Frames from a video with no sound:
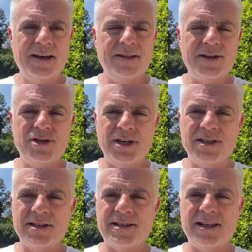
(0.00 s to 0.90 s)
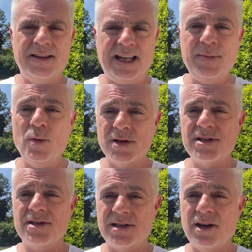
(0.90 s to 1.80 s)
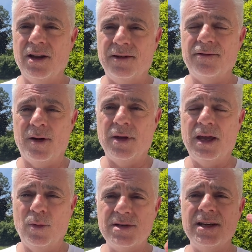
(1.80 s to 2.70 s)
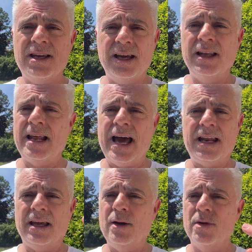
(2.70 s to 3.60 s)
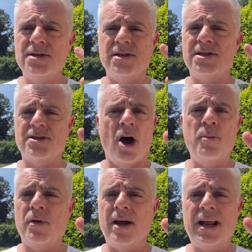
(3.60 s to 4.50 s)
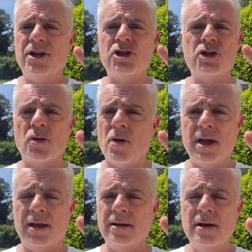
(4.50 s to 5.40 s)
that Jesus said, the enemy wants to steal it from you. He wants to kill it out of you. He wants to stomp it right out, destroy it